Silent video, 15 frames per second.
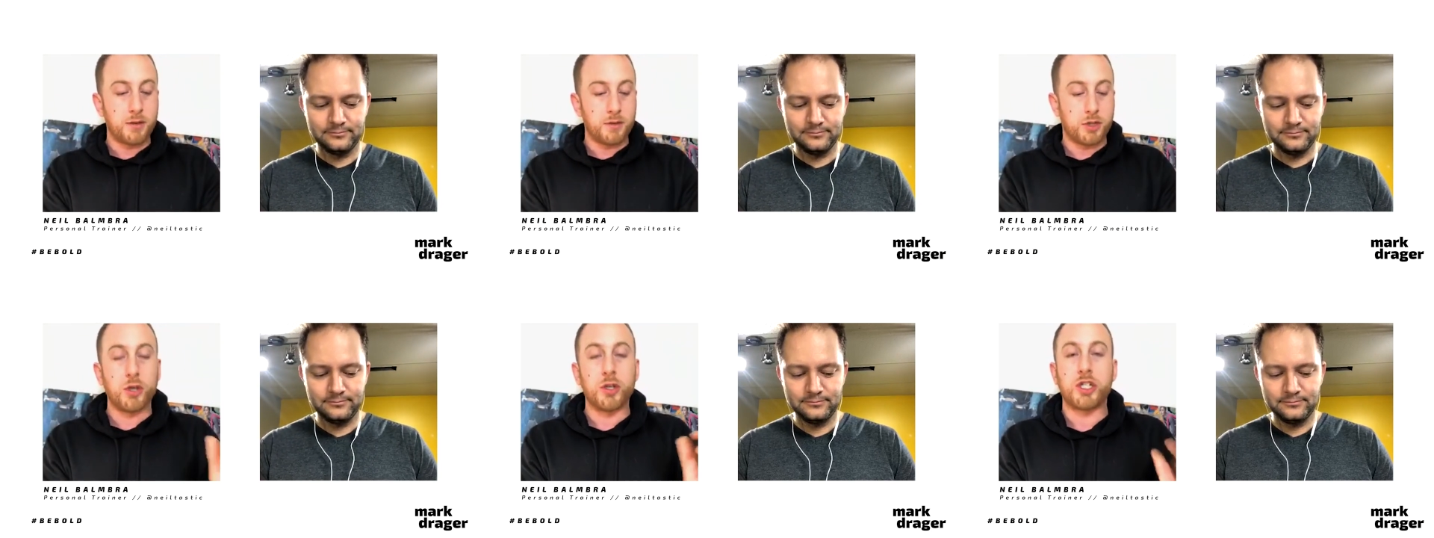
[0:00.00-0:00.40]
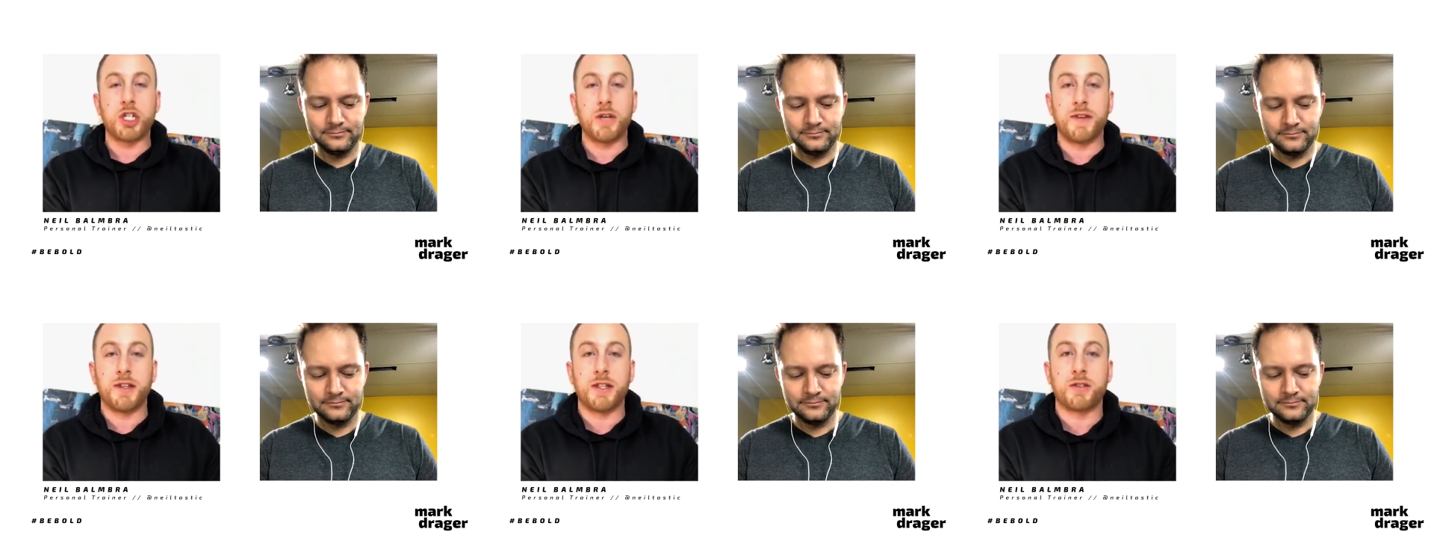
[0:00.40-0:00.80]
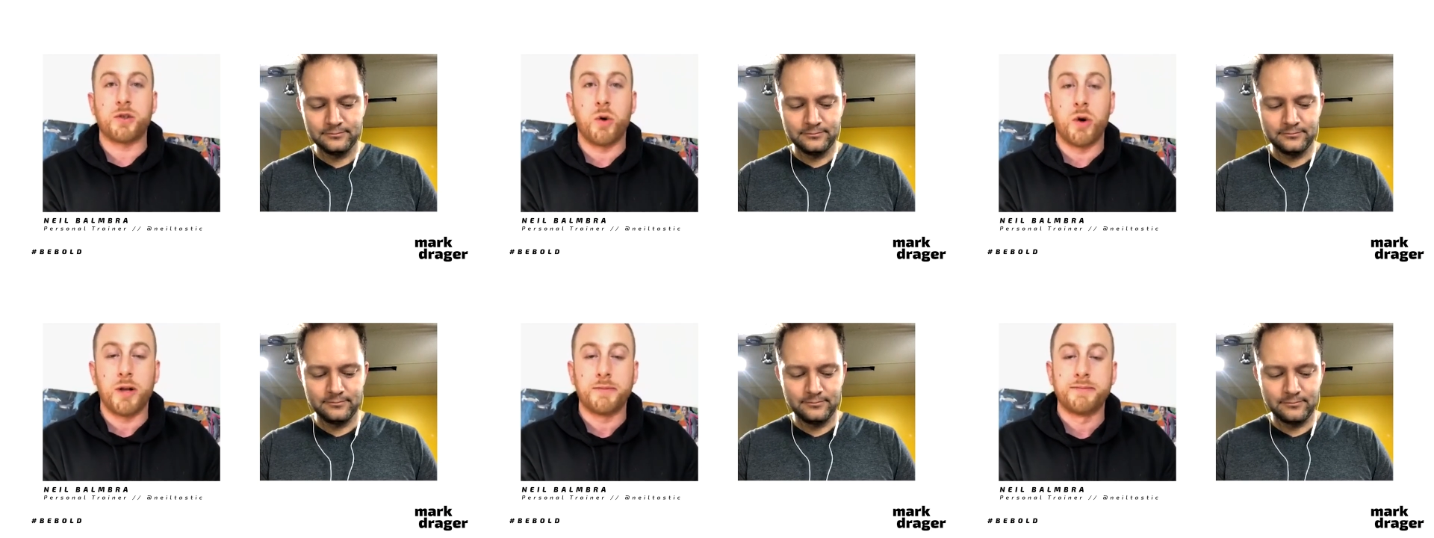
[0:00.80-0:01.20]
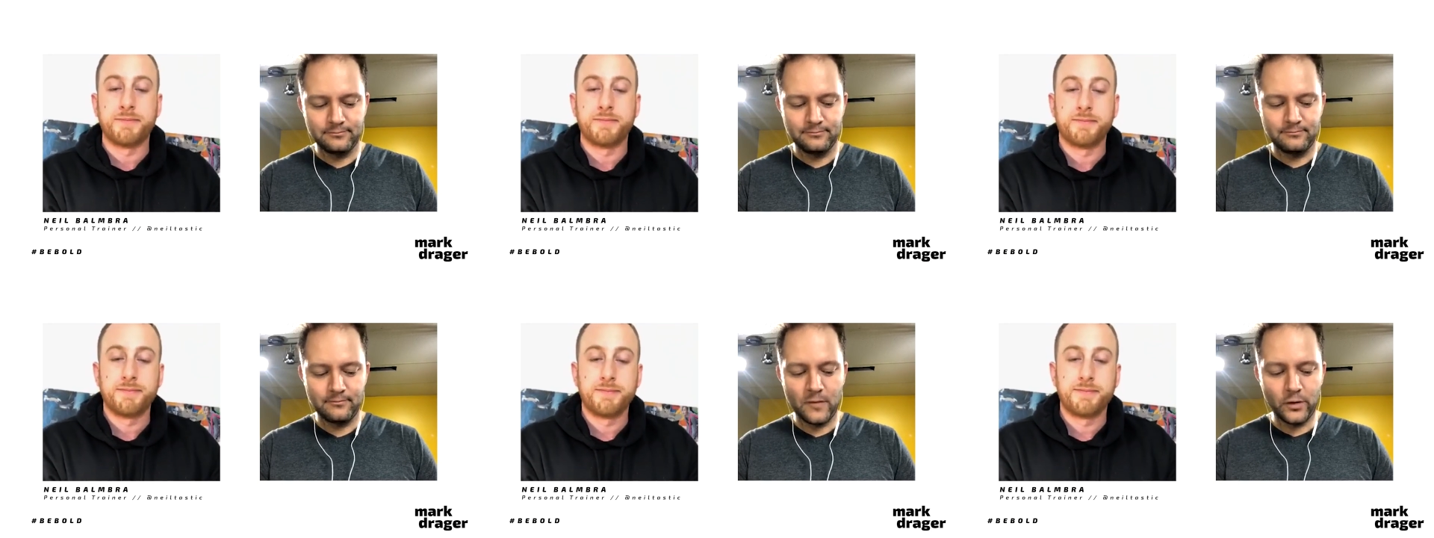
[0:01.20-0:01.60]
Speaker 1: to achieving this goal.
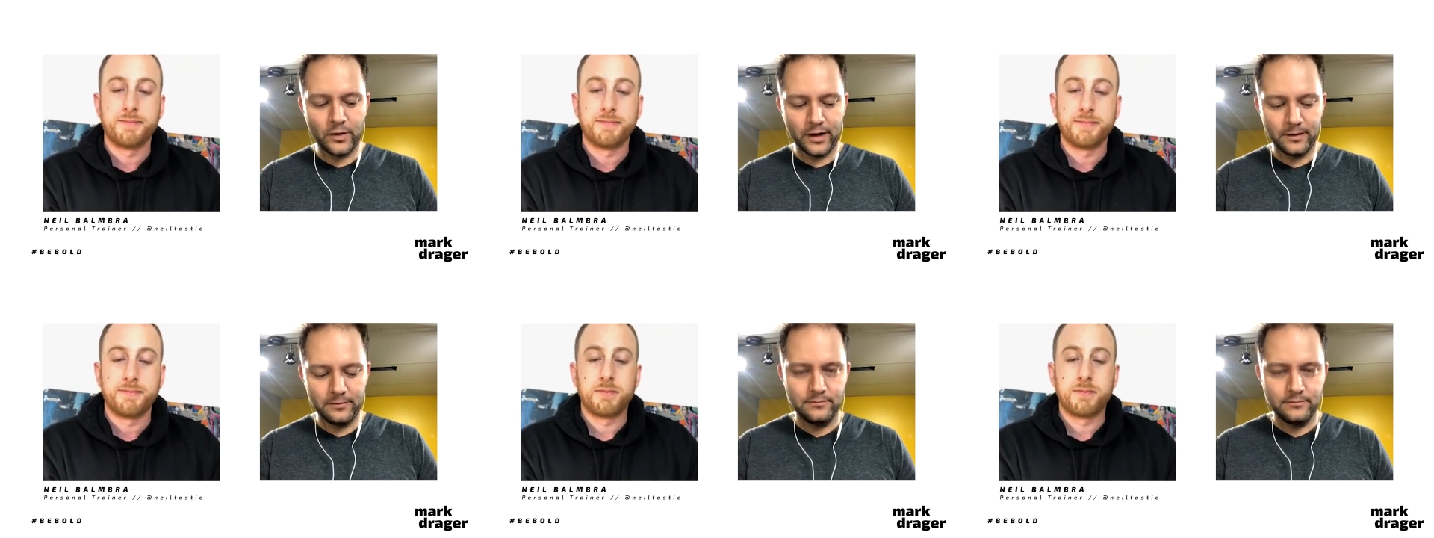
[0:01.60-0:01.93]
Okay.